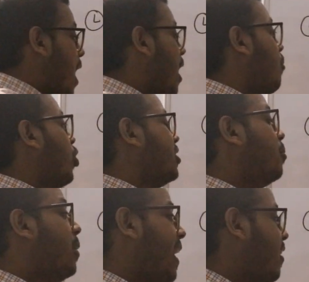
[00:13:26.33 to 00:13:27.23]
arm or the
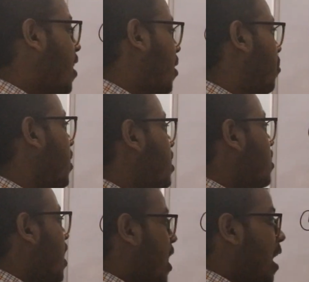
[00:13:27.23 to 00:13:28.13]
brachium?
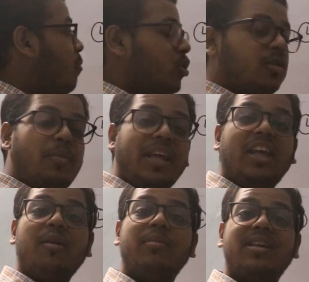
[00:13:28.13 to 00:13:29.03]
Arm or the
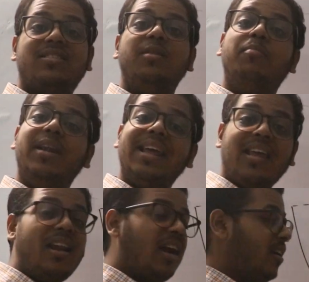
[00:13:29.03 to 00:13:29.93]
brachium is the
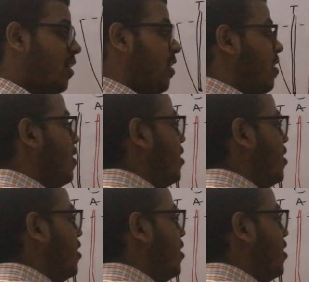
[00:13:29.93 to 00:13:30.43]
brachial artery.